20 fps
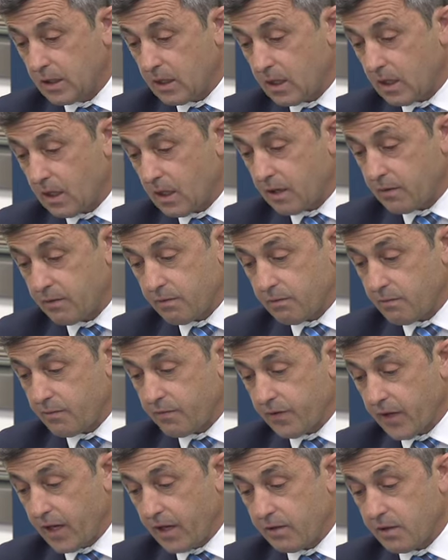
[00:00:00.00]
I
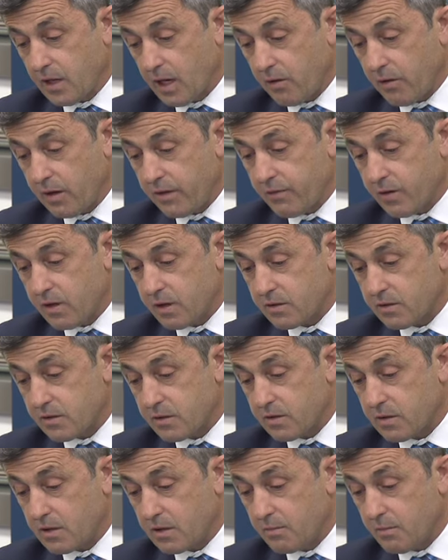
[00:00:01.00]
found no
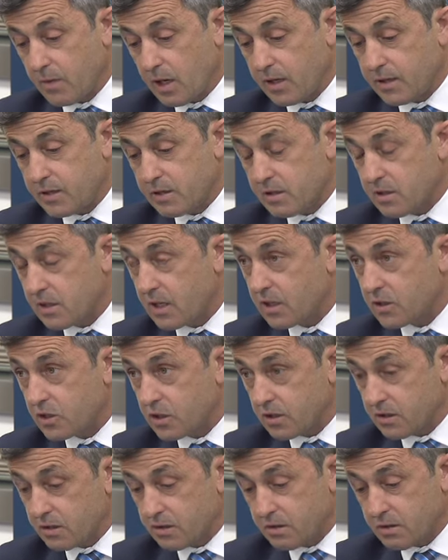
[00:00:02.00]
evidence in my
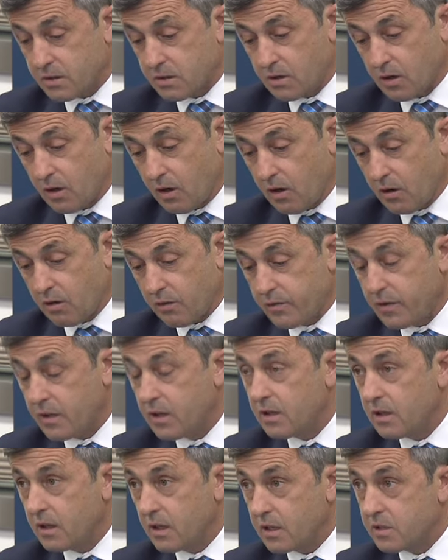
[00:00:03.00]
discussions of
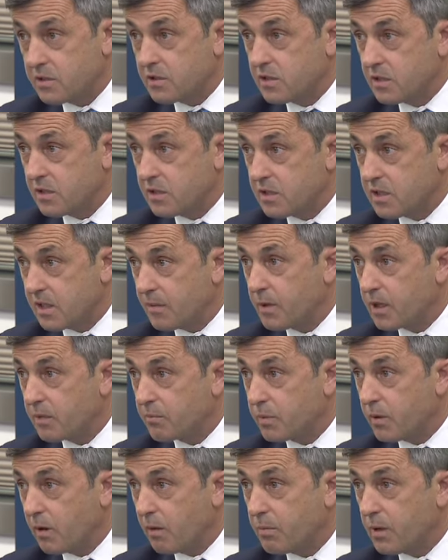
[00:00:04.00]
a
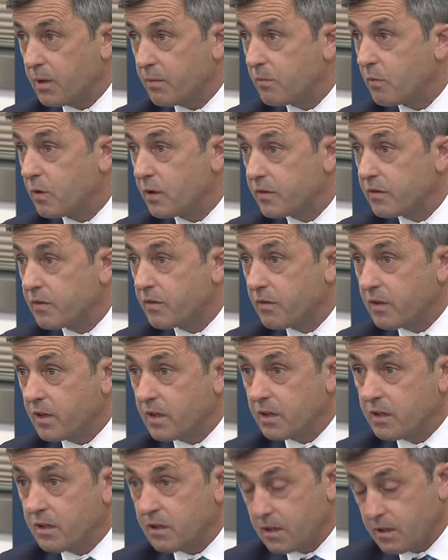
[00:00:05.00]
systemic problem with
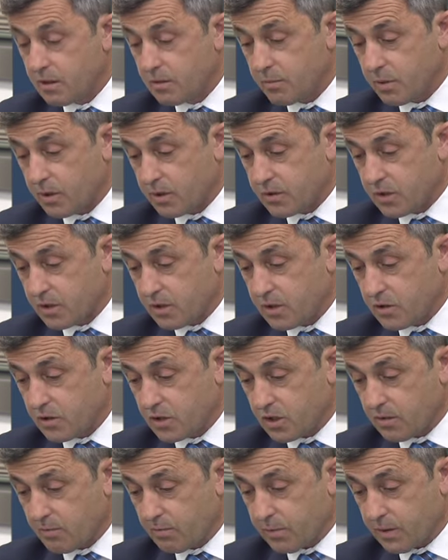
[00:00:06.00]
the
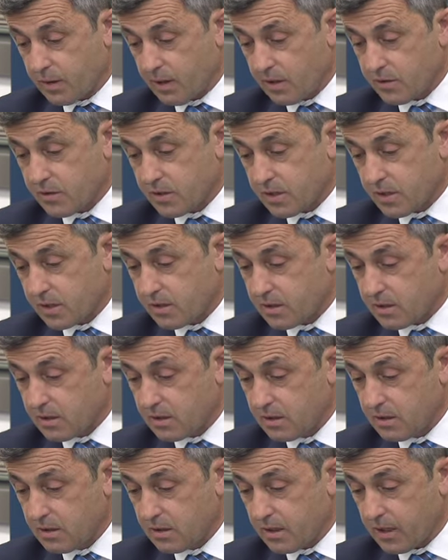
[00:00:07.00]
prosecution process
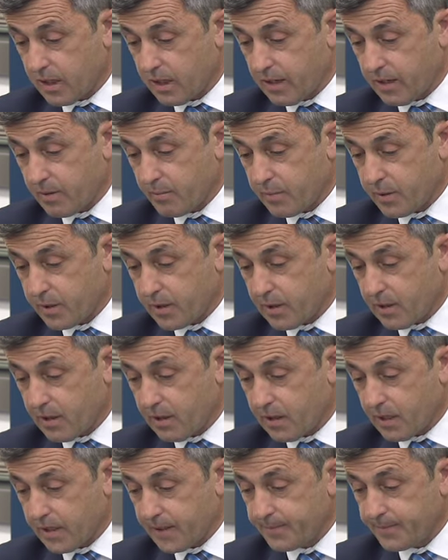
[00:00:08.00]
at
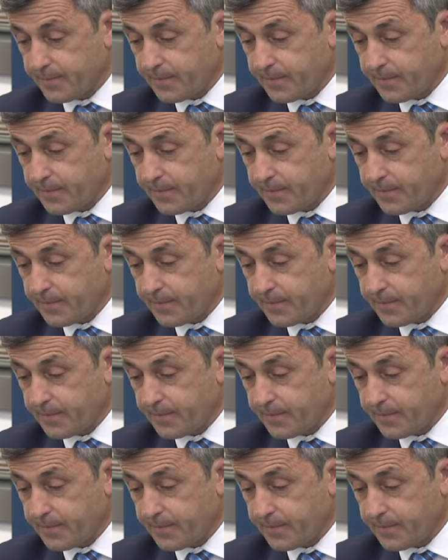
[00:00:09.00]
MPI.